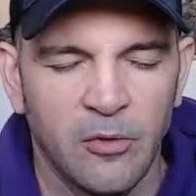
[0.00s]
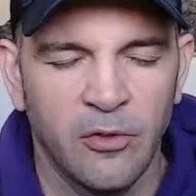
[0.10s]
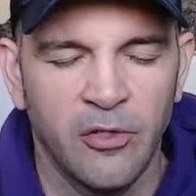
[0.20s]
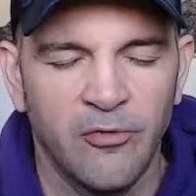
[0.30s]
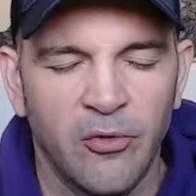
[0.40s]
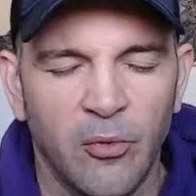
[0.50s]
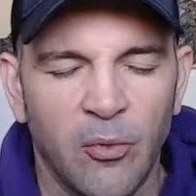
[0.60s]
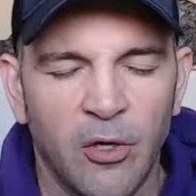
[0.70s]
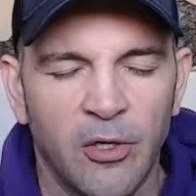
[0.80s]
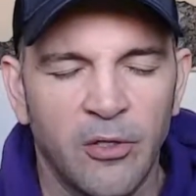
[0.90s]
And if you
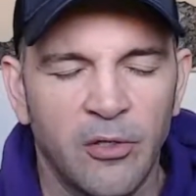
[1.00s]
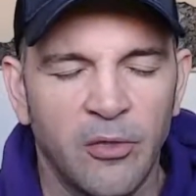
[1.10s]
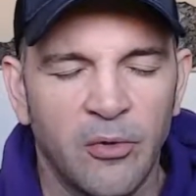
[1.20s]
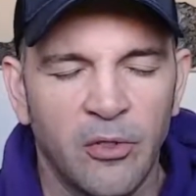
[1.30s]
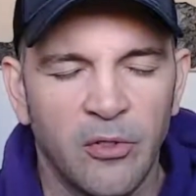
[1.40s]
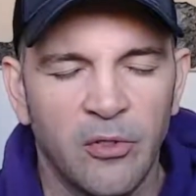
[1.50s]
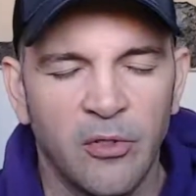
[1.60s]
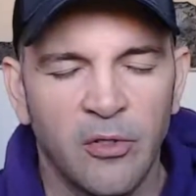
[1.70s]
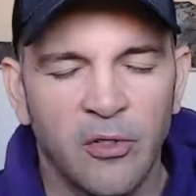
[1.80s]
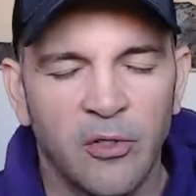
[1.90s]
want, you can
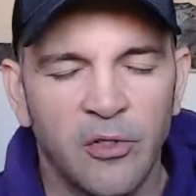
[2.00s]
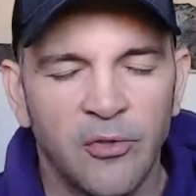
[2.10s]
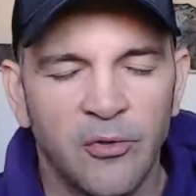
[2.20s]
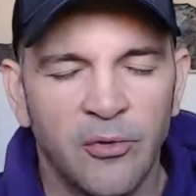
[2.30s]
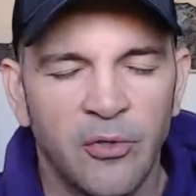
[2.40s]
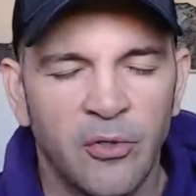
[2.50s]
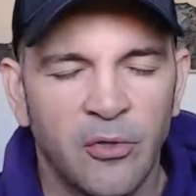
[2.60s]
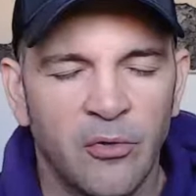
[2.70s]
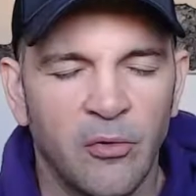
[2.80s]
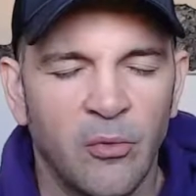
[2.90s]
include
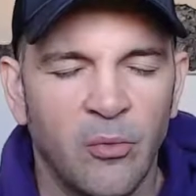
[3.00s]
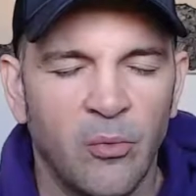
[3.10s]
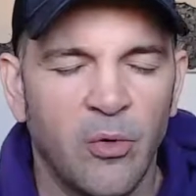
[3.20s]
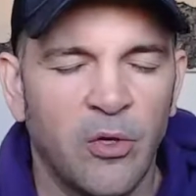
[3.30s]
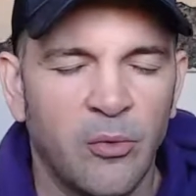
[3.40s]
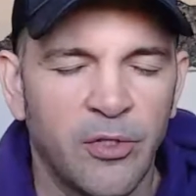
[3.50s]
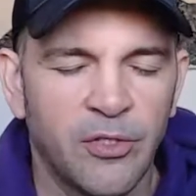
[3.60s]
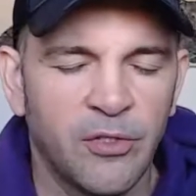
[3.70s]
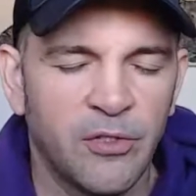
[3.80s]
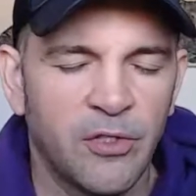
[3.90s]
well
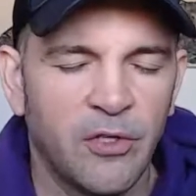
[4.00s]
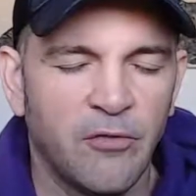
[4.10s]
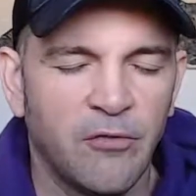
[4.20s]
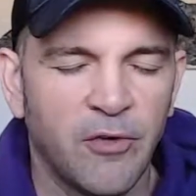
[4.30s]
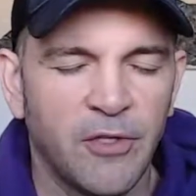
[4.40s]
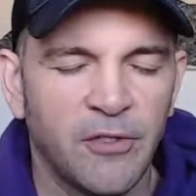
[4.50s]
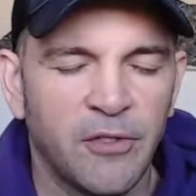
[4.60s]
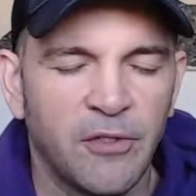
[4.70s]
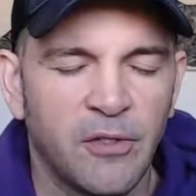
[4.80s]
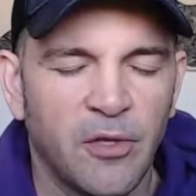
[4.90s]
wishes and
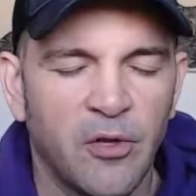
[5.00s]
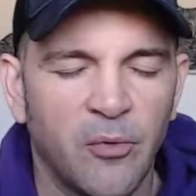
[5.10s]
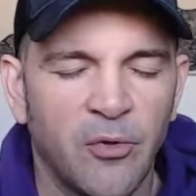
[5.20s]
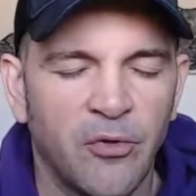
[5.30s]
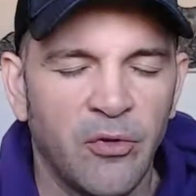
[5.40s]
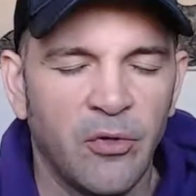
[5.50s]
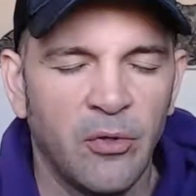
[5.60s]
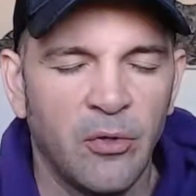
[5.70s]
phrases along with it.